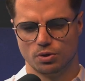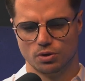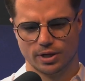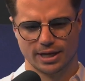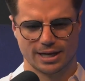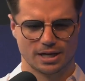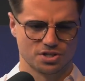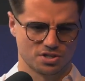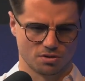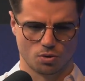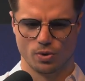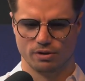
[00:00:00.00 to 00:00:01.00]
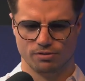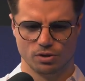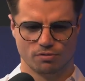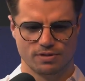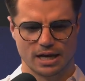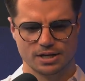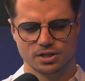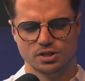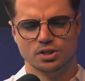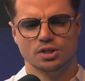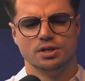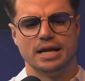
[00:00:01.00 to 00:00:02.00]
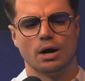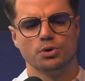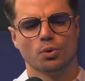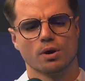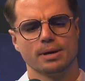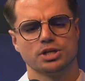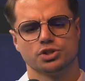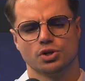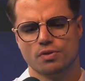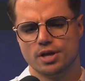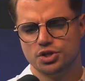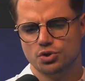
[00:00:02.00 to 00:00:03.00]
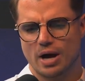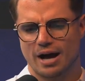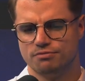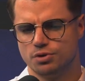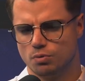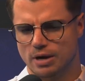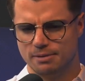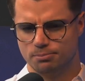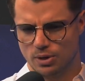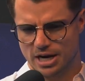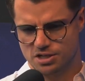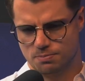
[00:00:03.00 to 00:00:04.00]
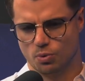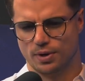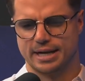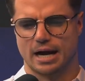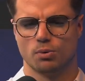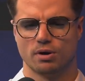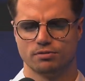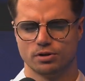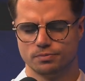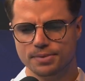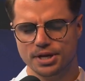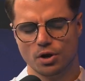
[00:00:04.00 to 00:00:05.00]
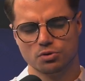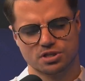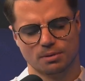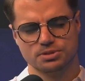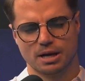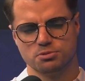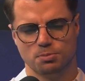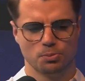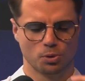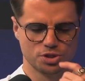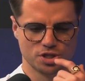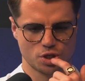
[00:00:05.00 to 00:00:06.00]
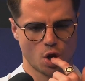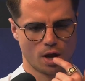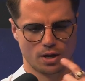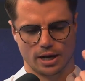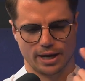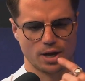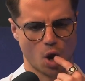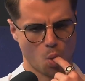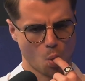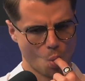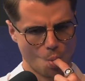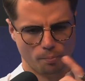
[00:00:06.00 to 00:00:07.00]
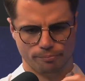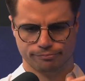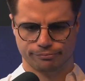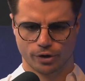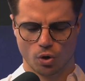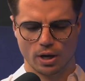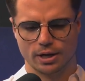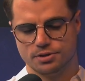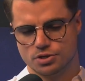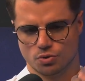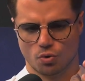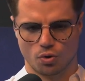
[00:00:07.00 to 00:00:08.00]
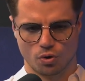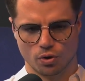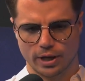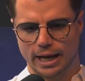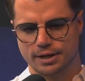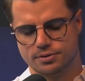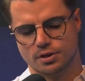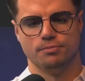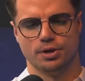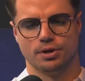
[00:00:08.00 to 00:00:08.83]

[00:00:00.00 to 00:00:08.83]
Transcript: were looking at, just a quick view of that. Now you want to make sure that you have the right price point. However, sometimes people just, again, go like this or look at,